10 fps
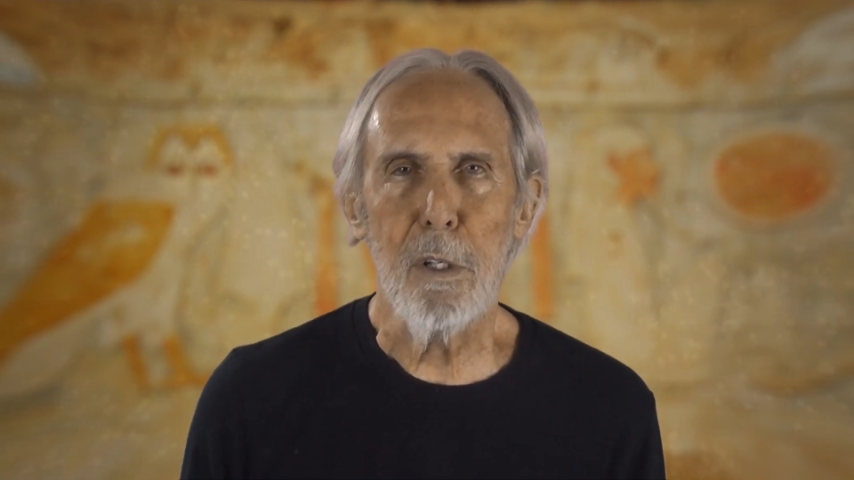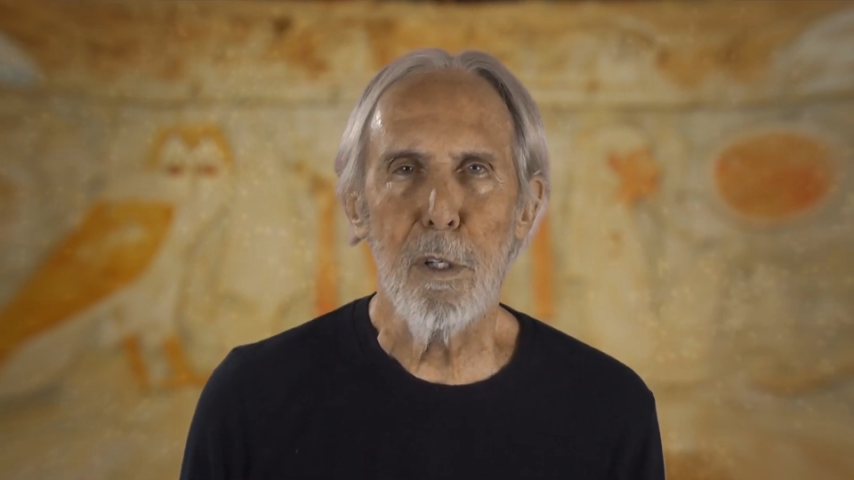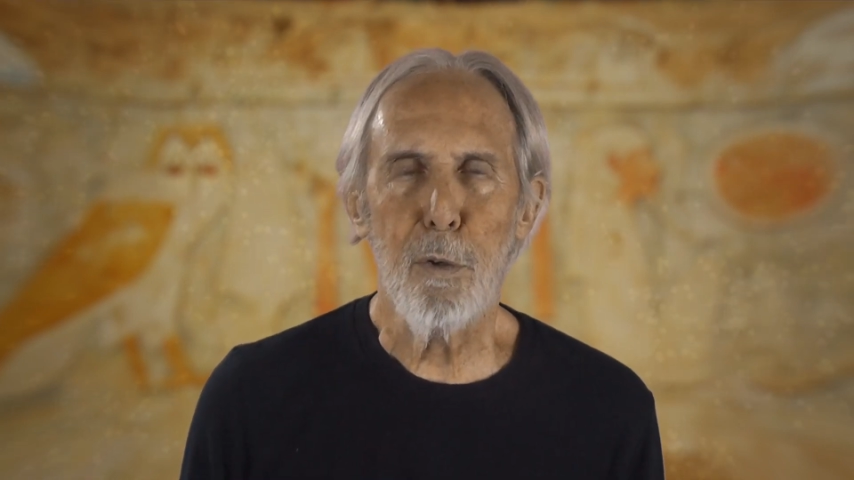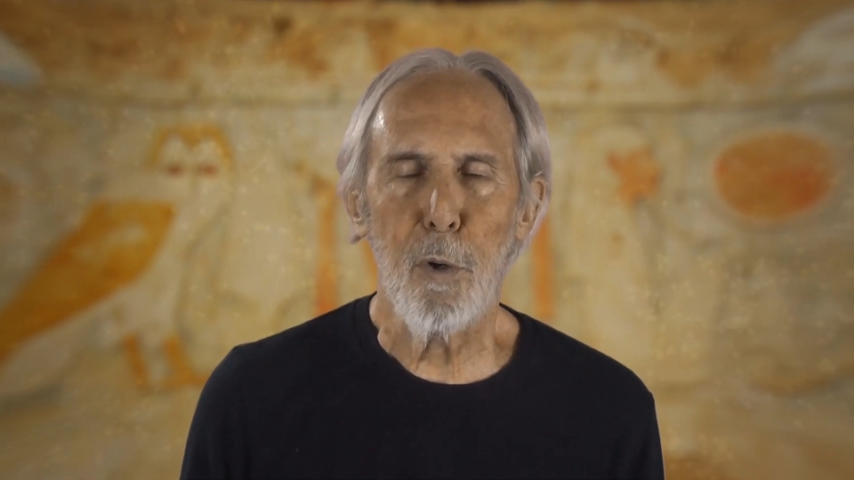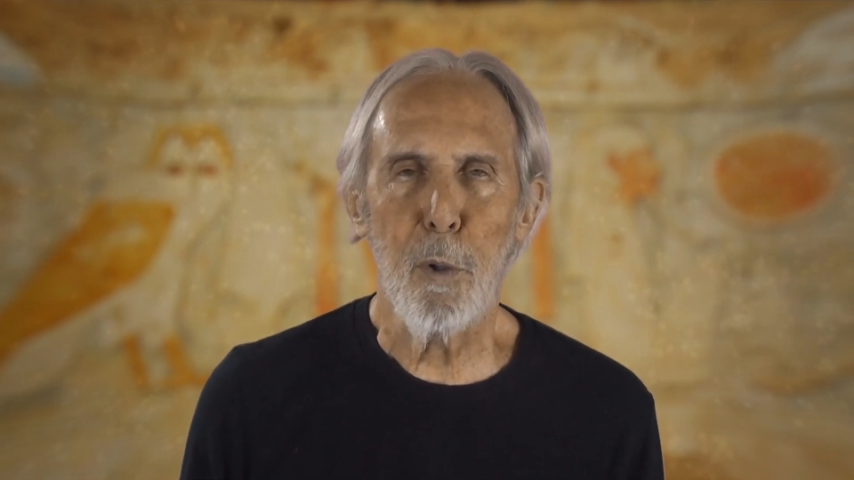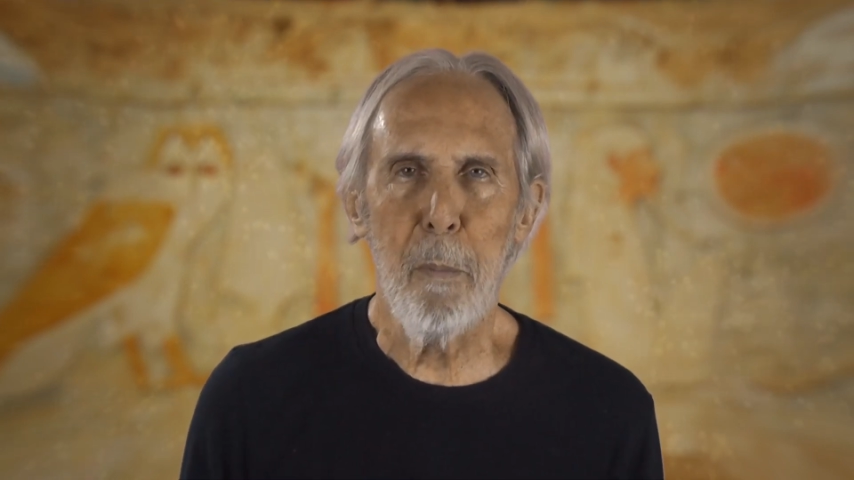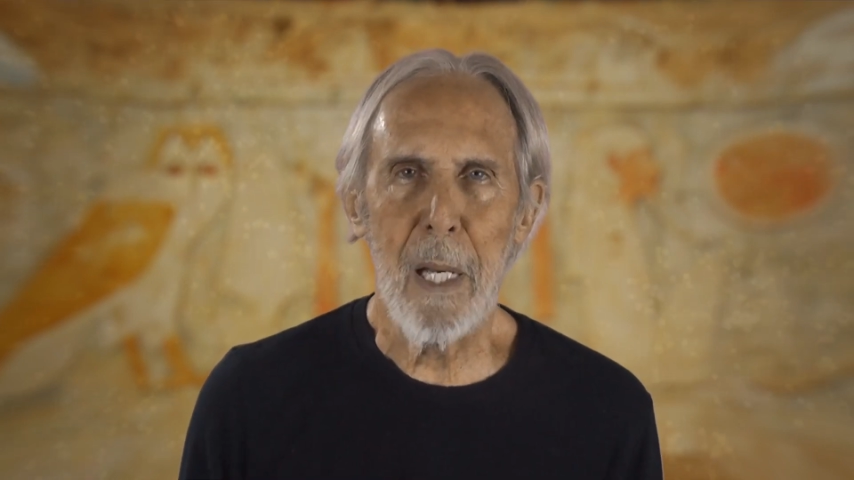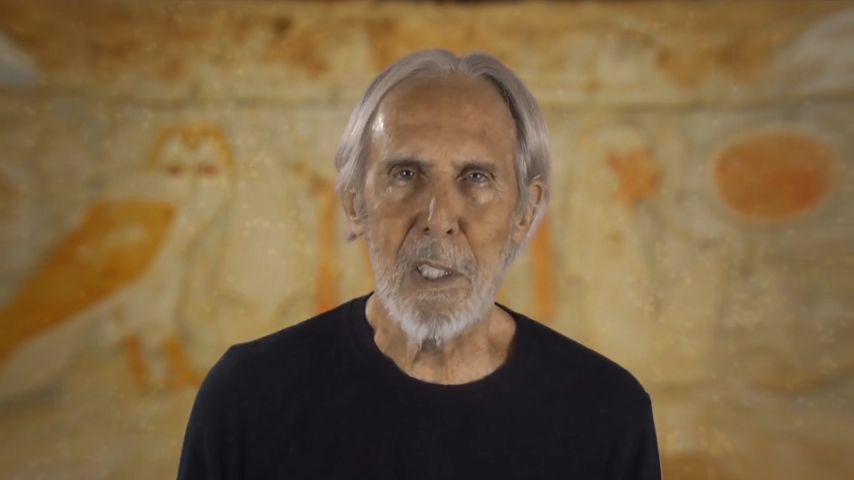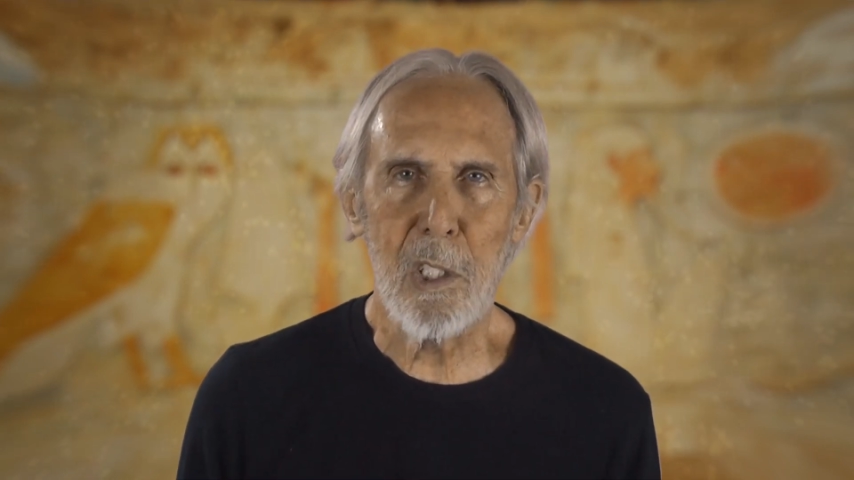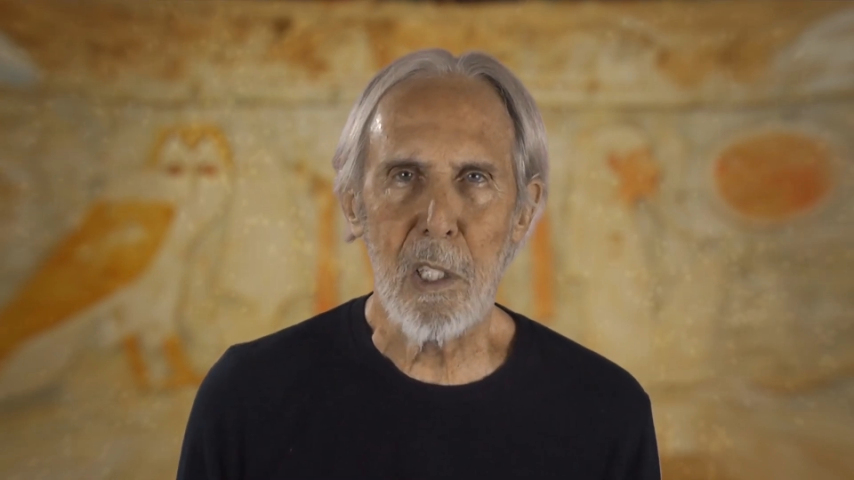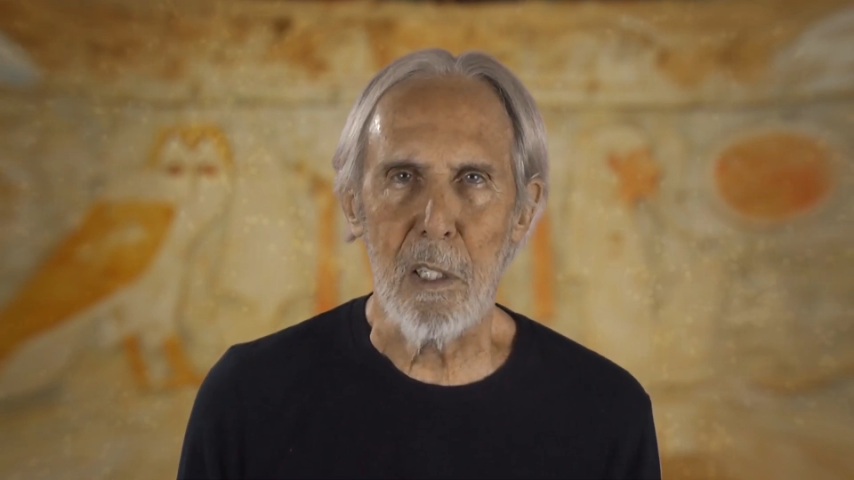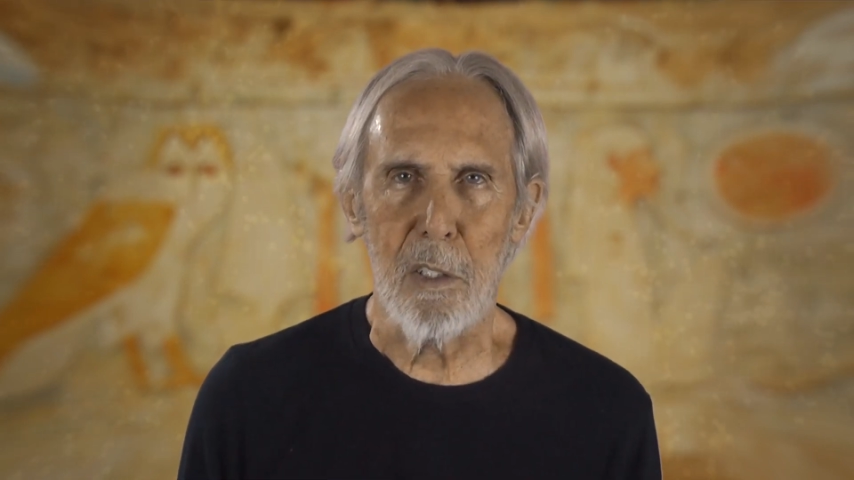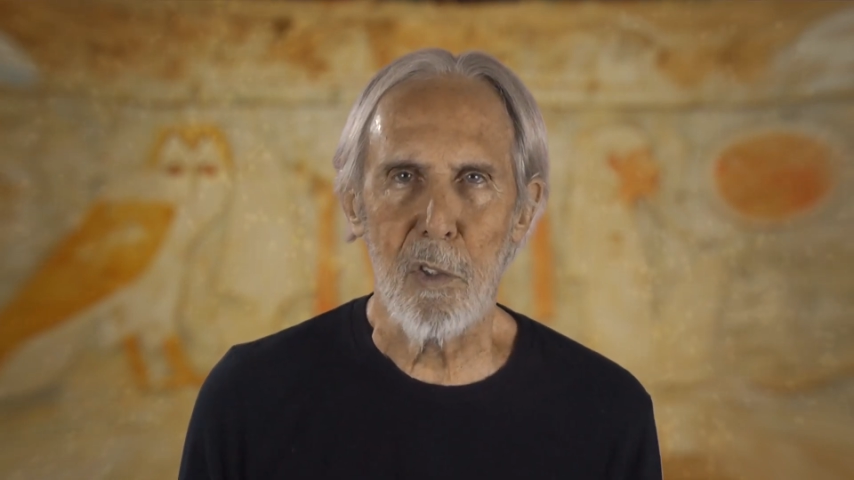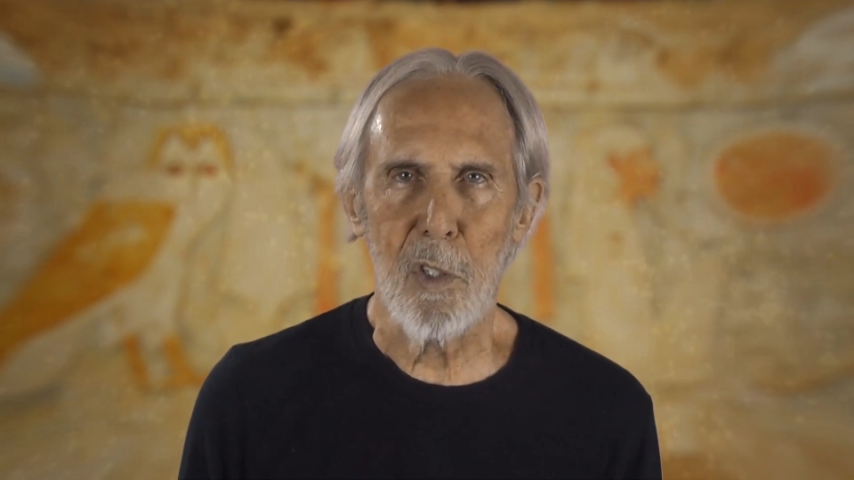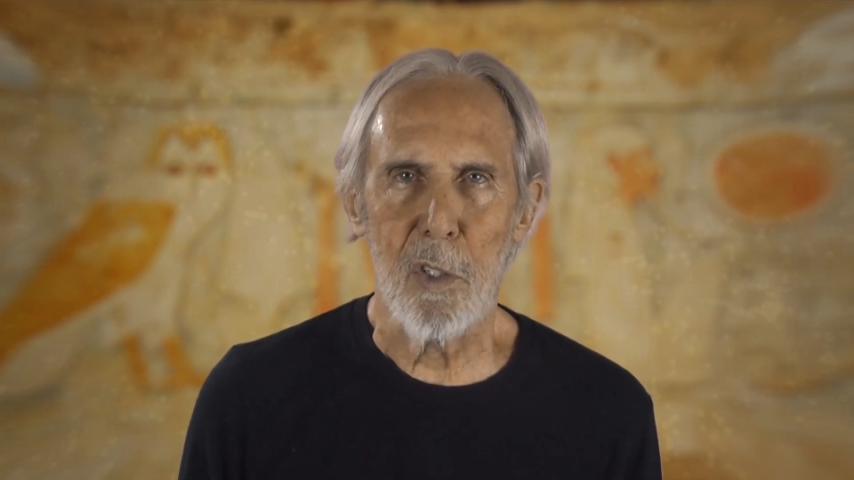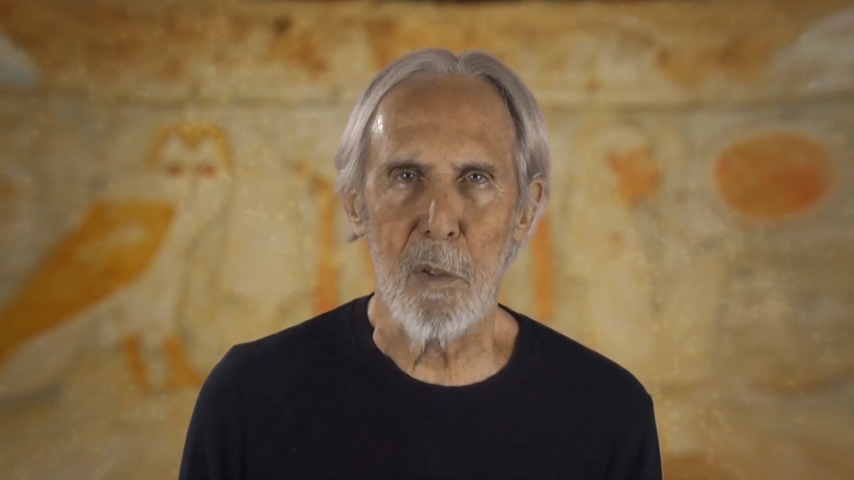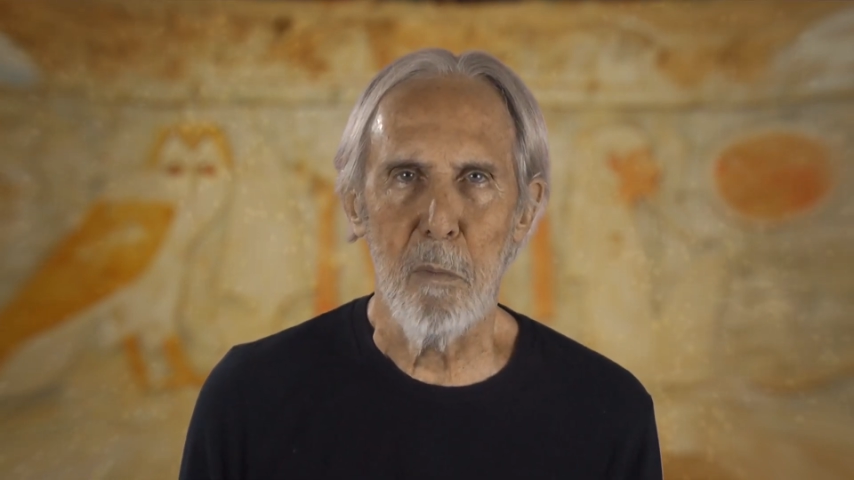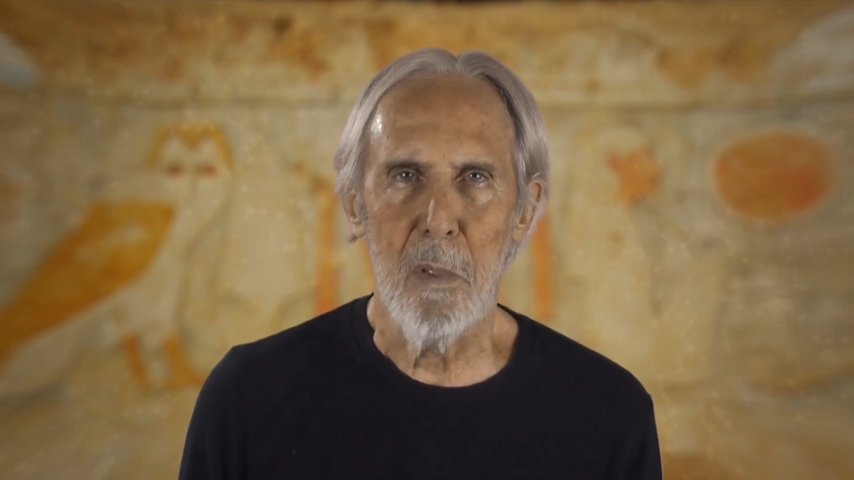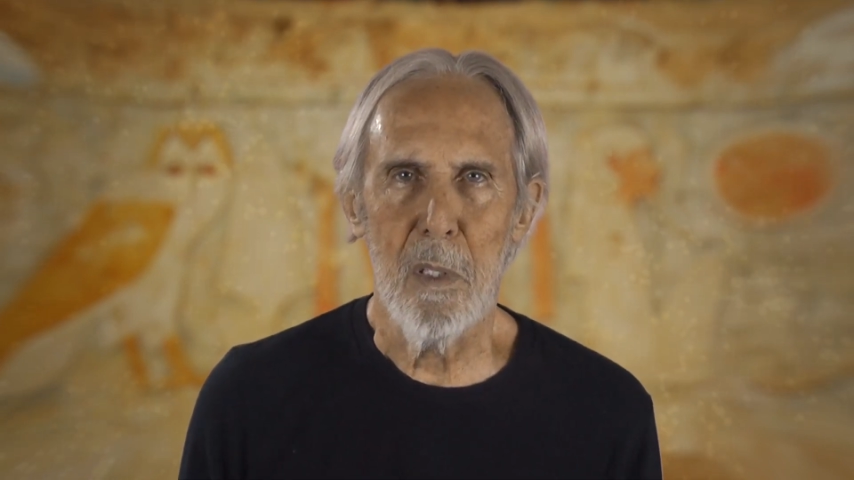to her masculine system.